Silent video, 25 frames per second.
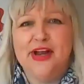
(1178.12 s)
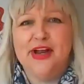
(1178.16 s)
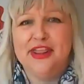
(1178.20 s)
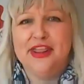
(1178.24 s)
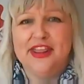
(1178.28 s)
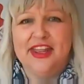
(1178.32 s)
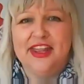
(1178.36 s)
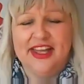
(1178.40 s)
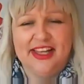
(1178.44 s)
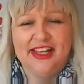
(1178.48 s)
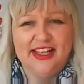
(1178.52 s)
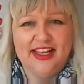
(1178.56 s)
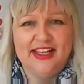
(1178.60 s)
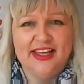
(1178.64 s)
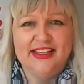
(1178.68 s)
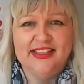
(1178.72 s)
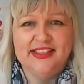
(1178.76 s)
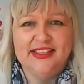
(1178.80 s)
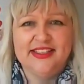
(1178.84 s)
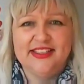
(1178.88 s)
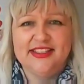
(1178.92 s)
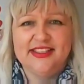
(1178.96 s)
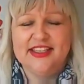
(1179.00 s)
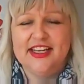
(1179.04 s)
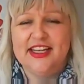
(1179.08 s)
I think
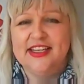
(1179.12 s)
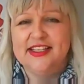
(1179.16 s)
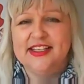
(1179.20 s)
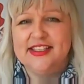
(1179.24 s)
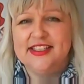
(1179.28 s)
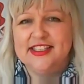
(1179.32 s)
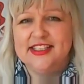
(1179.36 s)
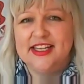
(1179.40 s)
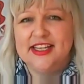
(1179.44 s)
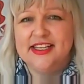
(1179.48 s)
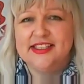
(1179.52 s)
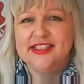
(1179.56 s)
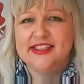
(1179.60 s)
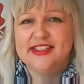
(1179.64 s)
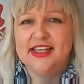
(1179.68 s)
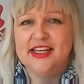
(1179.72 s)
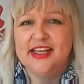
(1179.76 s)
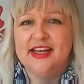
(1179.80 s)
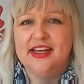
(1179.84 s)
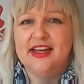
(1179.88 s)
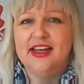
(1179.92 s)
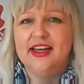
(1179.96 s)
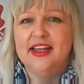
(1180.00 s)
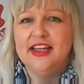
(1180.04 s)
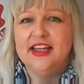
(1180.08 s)
is
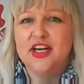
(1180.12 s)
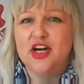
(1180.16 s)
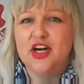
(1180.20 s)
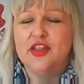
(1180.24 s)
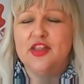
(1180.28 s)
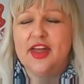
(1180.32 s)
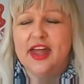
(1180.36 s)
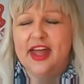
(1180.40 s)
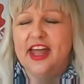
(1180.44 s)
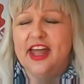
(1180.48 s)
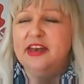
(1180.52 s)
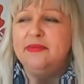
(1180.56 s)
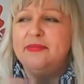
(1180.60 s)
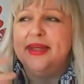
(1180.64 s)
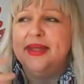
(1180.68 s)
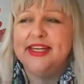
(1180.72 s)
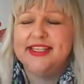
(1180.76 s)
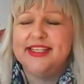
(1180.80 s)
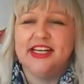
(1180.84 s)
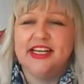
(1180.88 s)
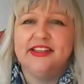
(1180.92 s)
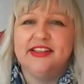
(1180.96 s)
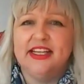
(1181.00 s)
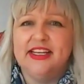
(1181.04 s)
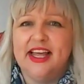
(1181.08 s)
the, the hand back
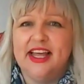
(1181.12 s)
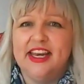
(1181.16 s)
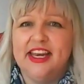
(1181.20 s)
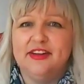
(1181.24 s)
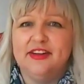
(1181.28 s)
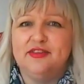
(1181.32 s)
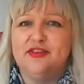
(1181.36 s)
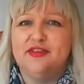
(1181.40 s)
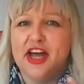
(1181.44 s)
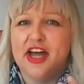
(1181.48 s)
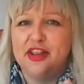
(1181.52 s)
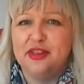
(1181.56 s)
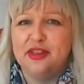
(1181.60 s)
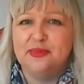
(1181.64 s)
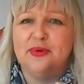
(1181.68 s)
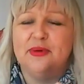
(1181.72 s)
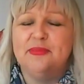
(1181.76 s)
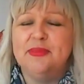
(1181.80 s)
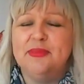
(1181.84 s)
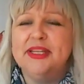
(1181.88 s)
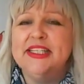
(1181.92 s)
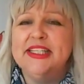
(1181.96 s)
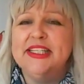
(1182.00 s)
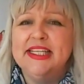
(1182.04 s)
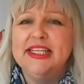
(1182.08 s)
down the ladder for other
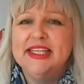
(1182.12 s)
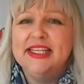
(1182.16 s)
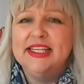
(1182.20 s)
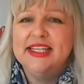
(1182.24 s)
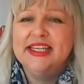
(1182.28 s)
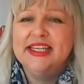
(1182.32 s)
women.